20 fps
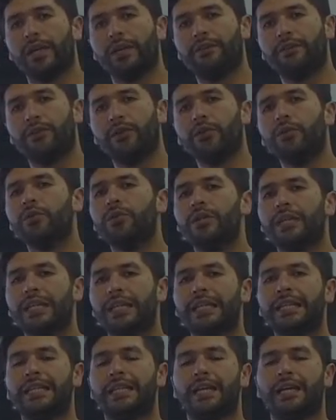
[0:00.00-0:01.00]
if you
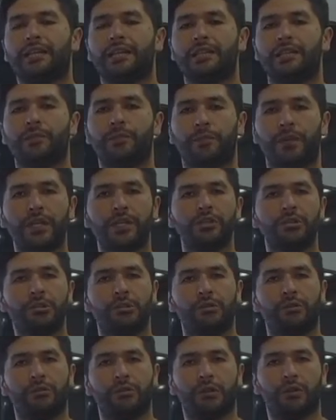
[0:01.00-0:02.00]
need a
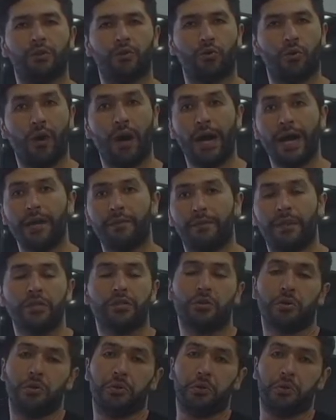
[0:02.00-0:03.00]
special
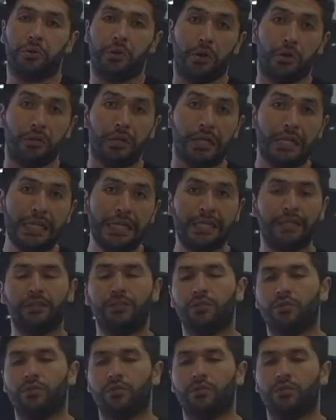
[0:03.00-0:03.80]
requirements or you don't need,